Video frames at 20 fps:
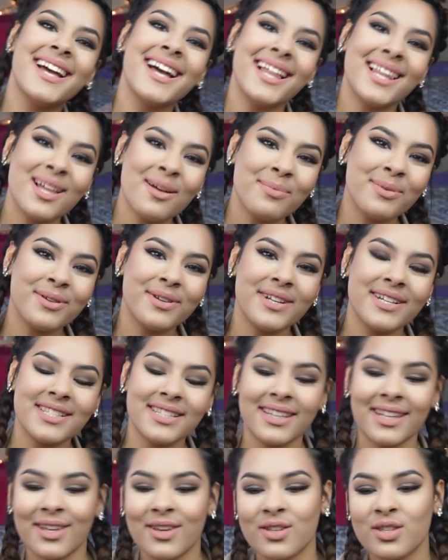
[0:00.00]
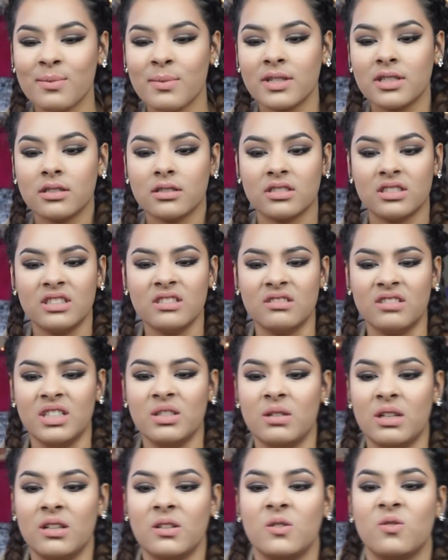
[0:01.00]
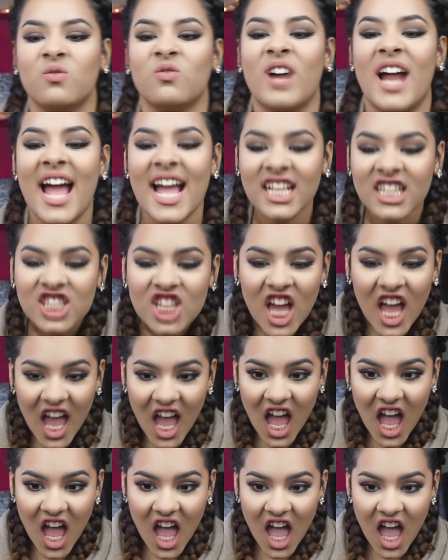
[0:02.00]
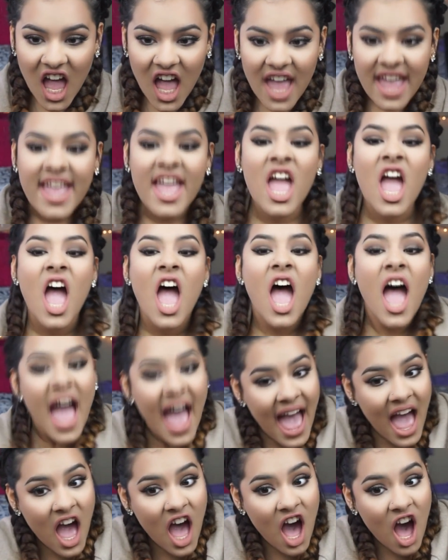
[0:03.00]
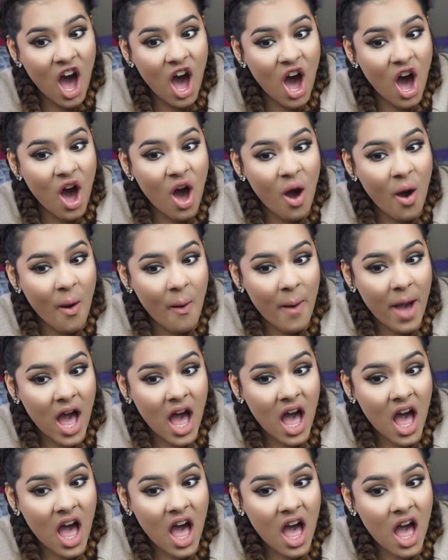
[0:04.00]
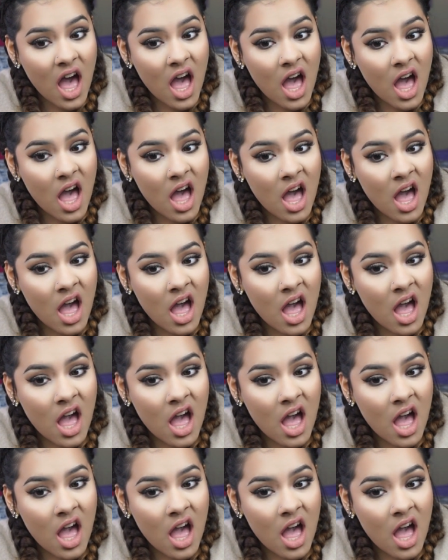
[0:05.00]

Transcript: Hello, beauties, and thank you so much, Ratchet Ellen.